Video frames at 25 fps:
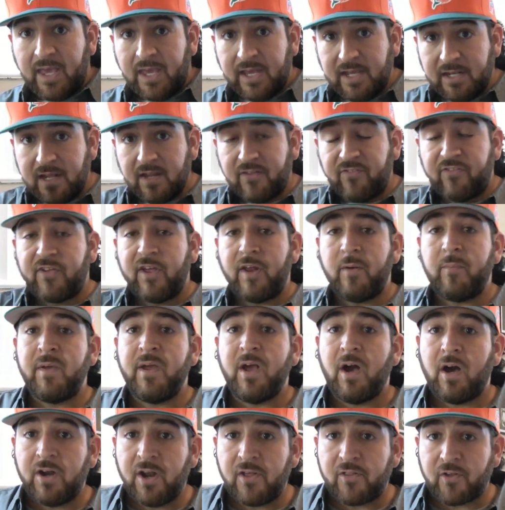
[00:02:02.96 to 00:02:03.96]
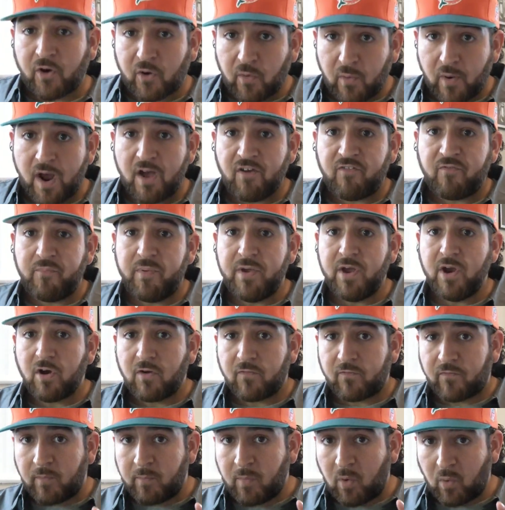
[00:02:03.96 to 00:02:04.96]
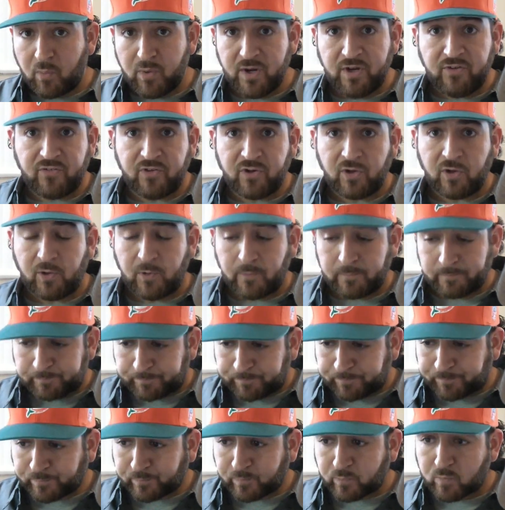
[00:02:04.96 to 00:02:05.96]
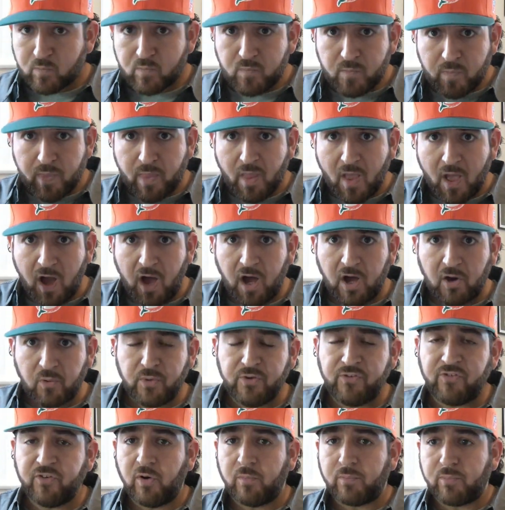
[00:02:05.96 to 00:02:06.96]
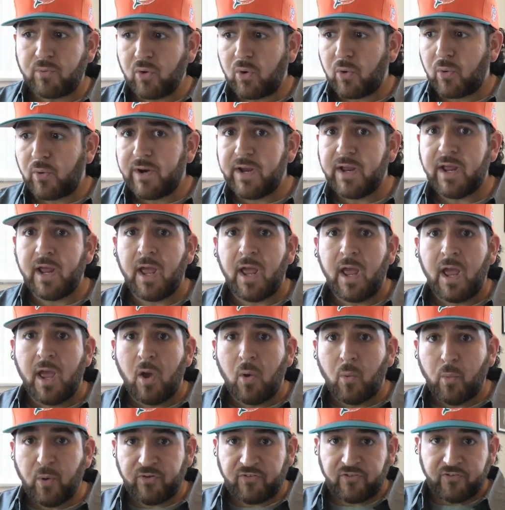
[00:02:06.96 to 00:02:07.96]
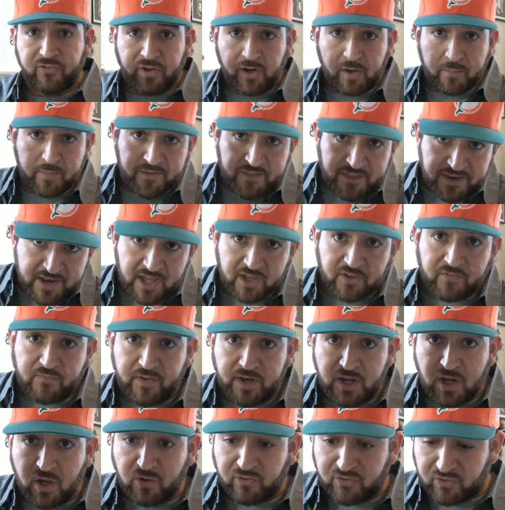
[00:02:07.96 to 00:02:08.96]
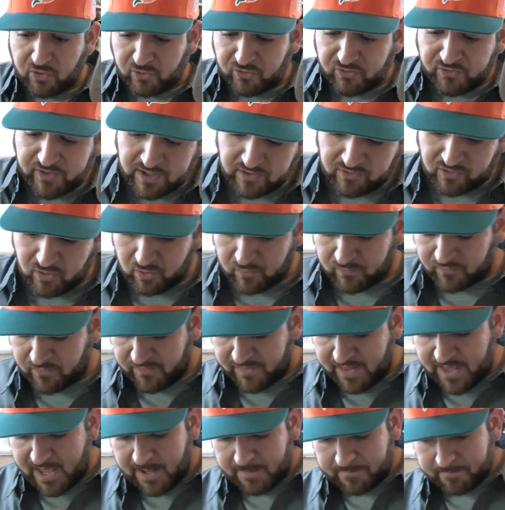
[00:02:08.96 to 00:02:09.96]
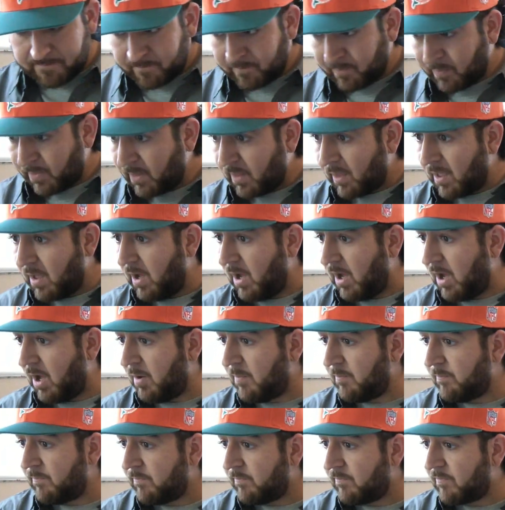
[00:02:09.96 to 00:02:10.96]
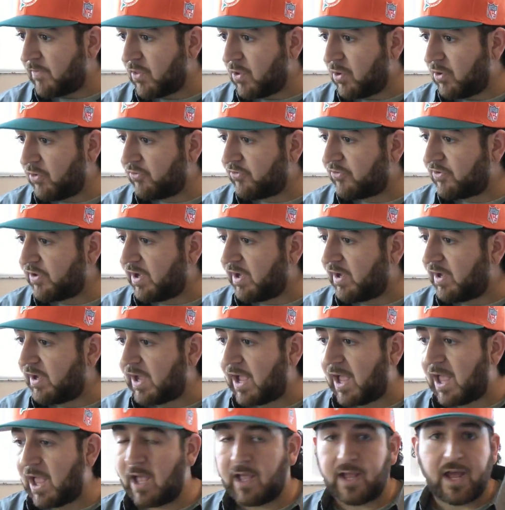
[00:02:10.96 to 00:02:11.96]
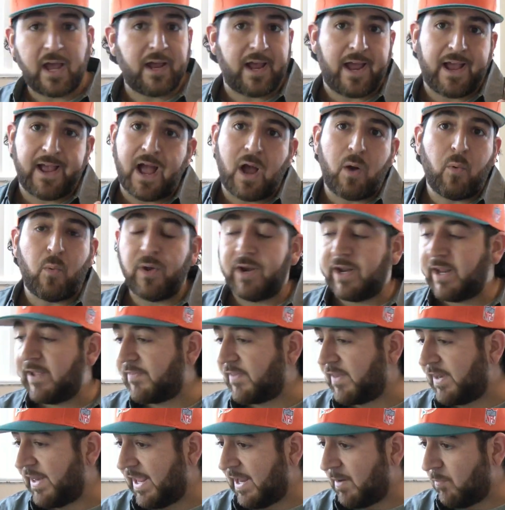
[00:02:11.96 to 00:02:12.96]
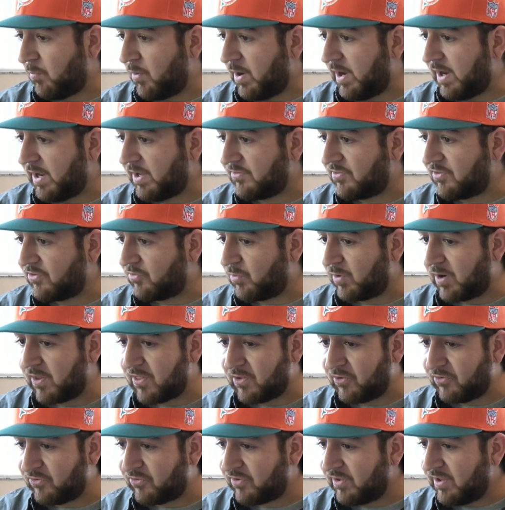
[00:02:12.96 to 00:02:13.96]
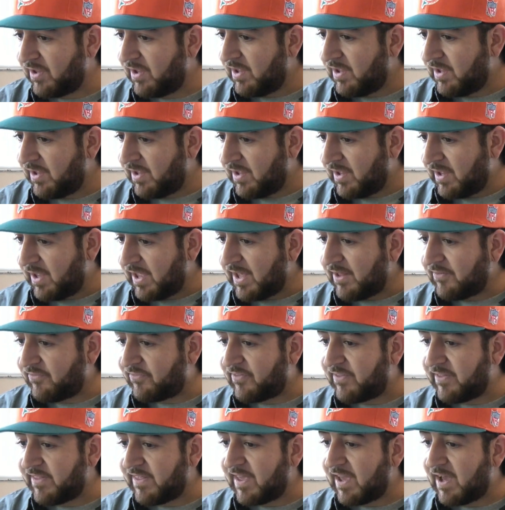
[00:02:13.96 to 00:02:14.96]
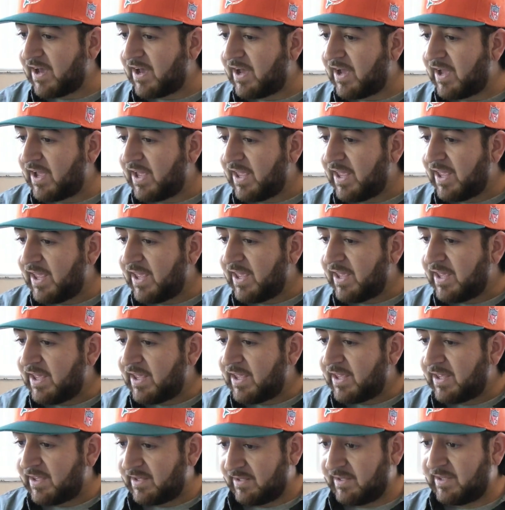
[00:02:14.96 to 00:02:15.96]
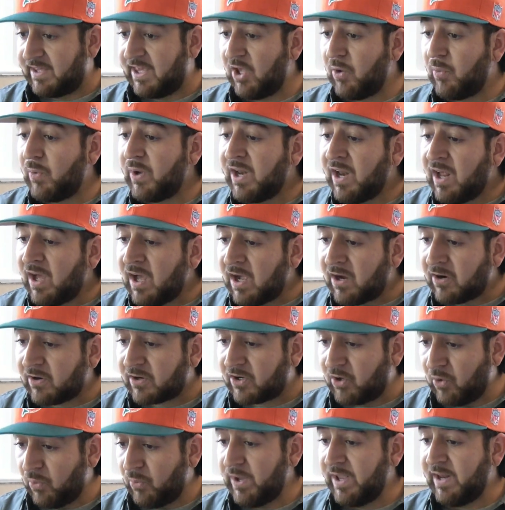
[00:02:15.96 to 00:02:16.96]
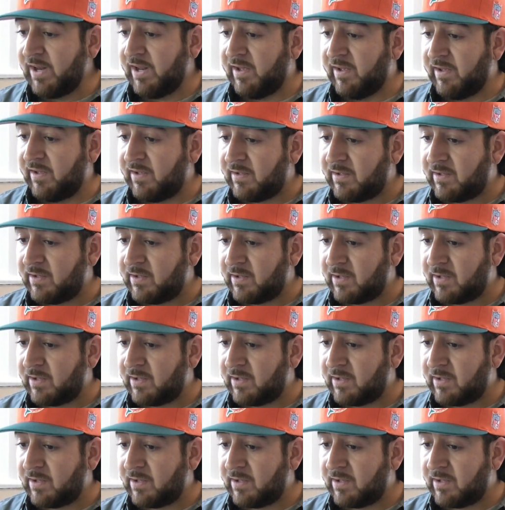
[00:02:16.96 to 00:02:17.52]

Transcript: He did send me another craft beer from a regional, uh, regional brewery, which is gonna be the next video, so stay tuned for that. Um, for those, uh, I, I, I want to get the name right because it's one of those. It's the uh, Kiwina or Kuwina